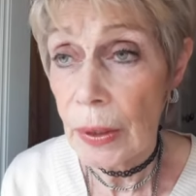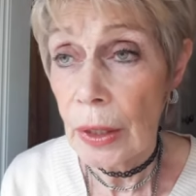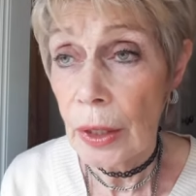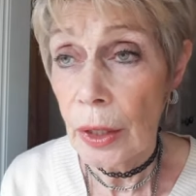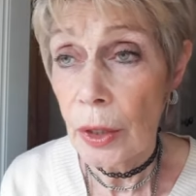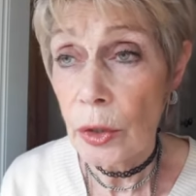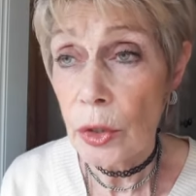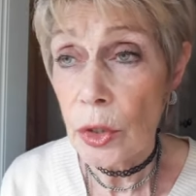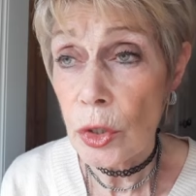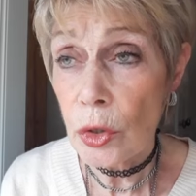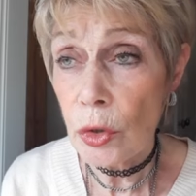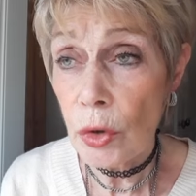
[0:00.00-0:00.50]

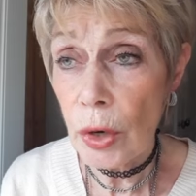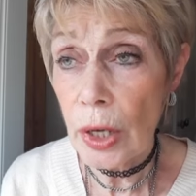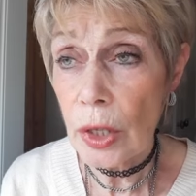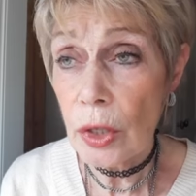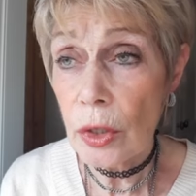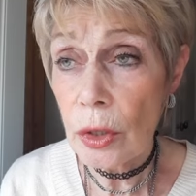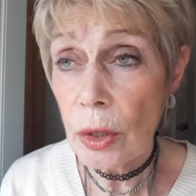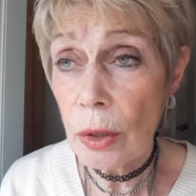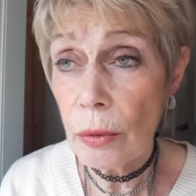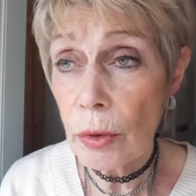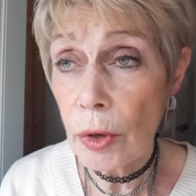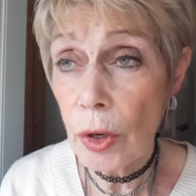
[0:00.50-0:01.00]
and
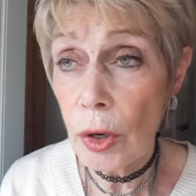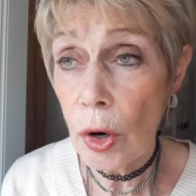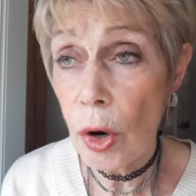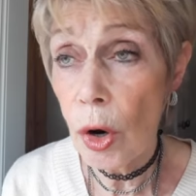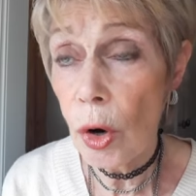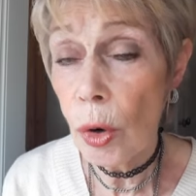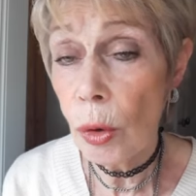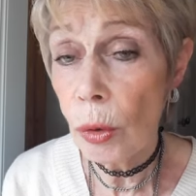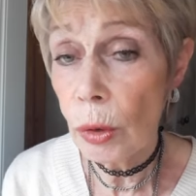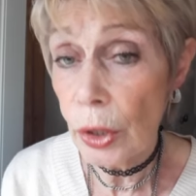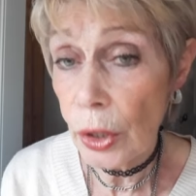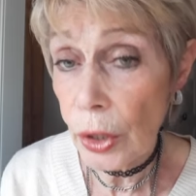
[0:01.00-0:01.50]
stretched over a
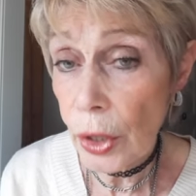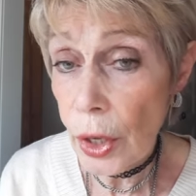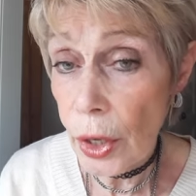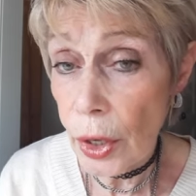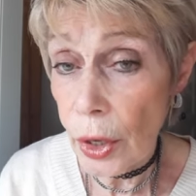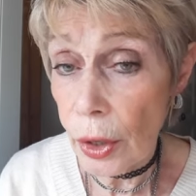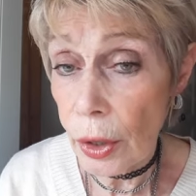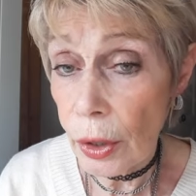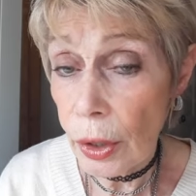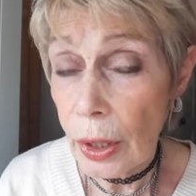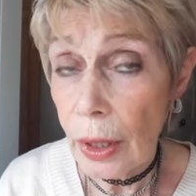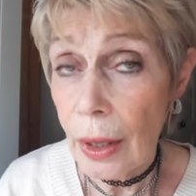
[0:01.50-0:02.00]
whole
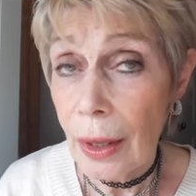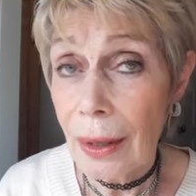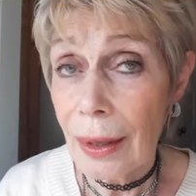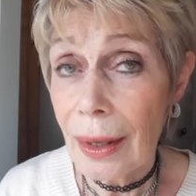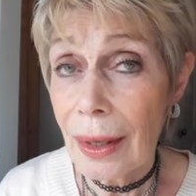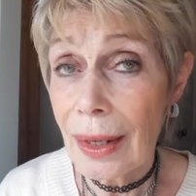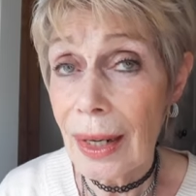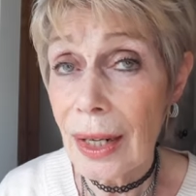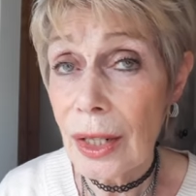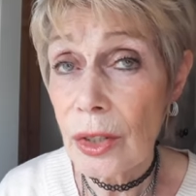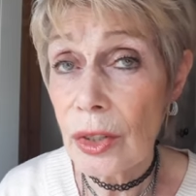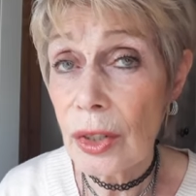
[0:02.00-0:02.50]
year,
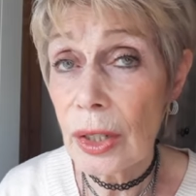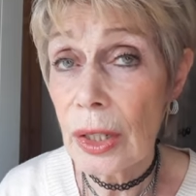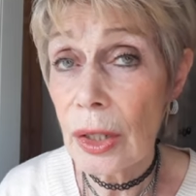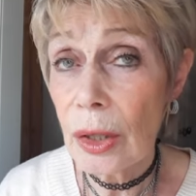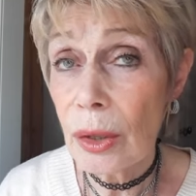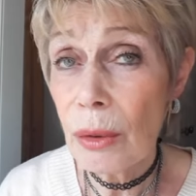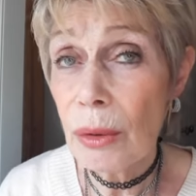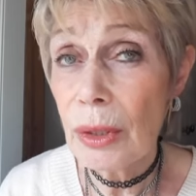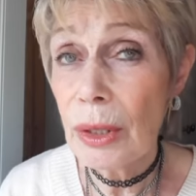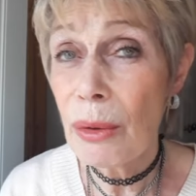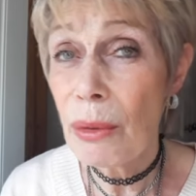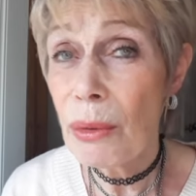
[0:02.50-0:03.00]
that actually
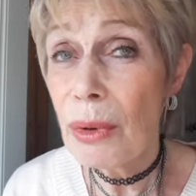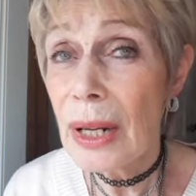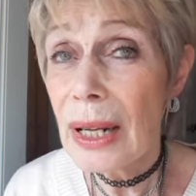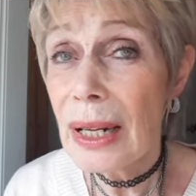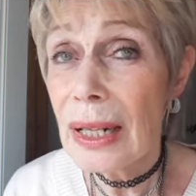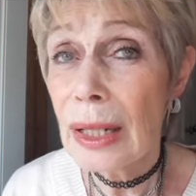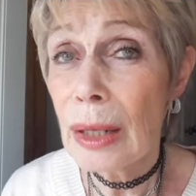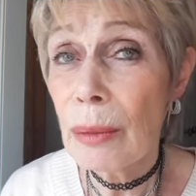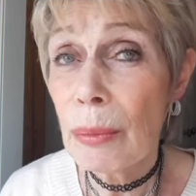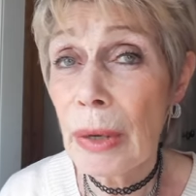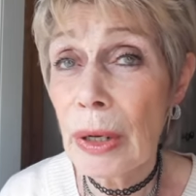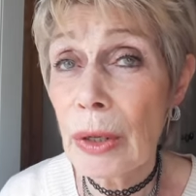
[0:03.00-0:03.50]
only
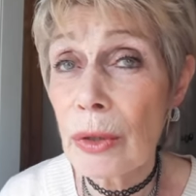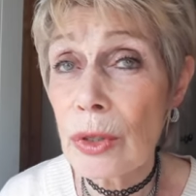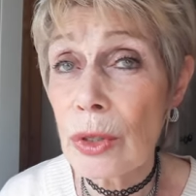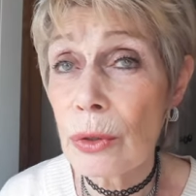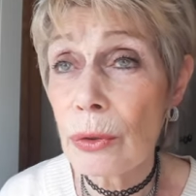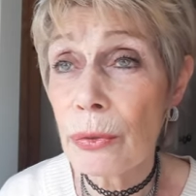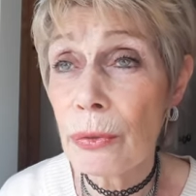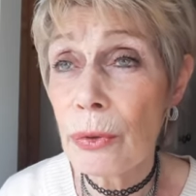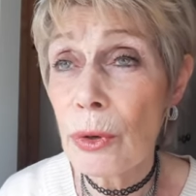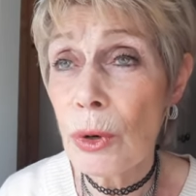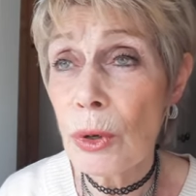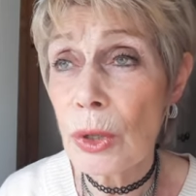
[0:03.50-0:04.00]
really amounts to
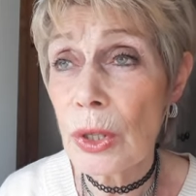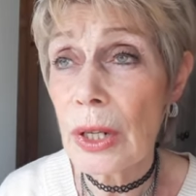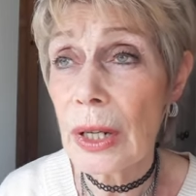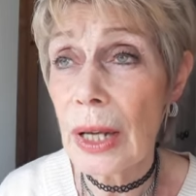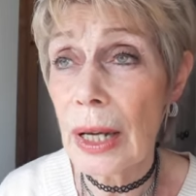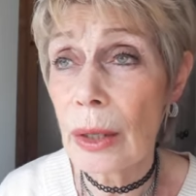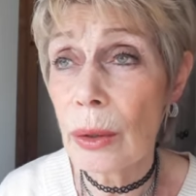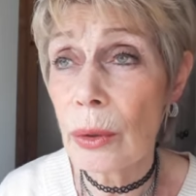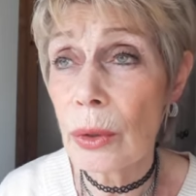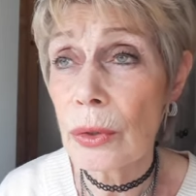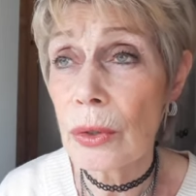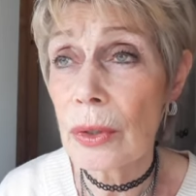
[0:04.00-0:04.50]
40
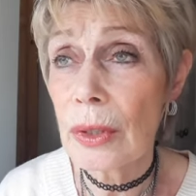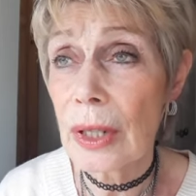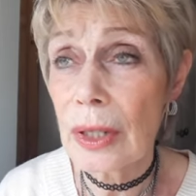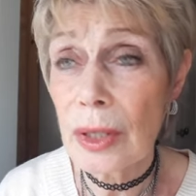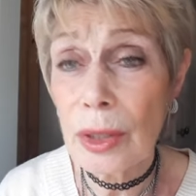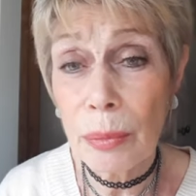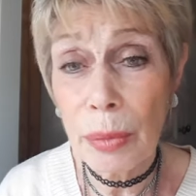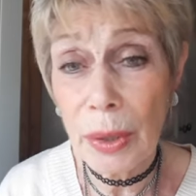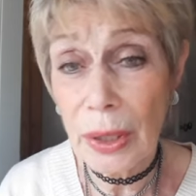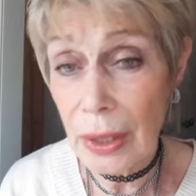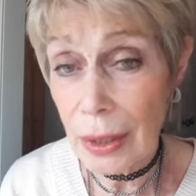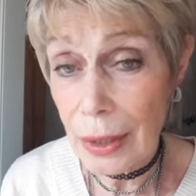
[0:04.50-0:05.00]
hours, and that's
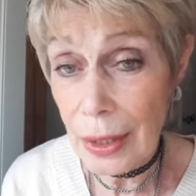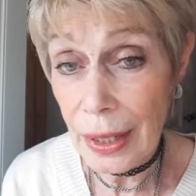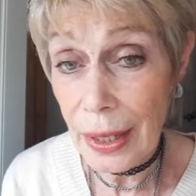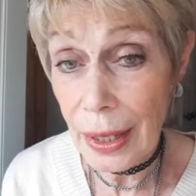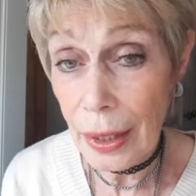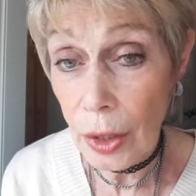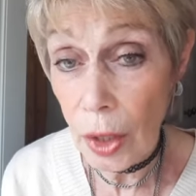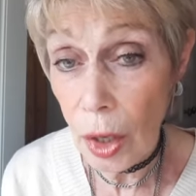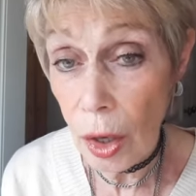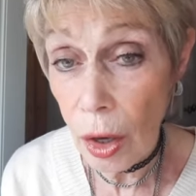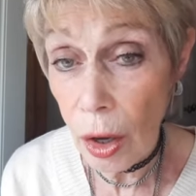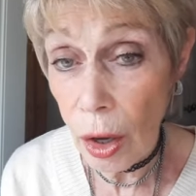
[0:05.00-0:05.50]
about a day
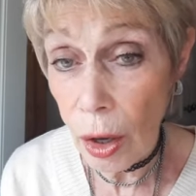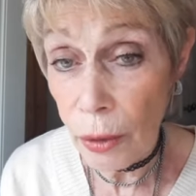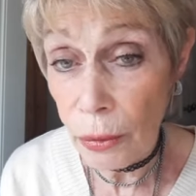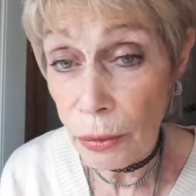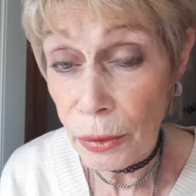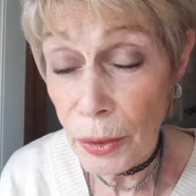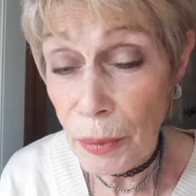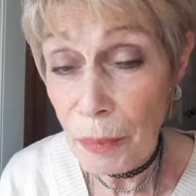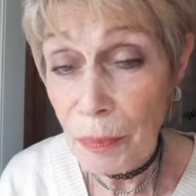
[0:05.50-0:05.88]
and a half.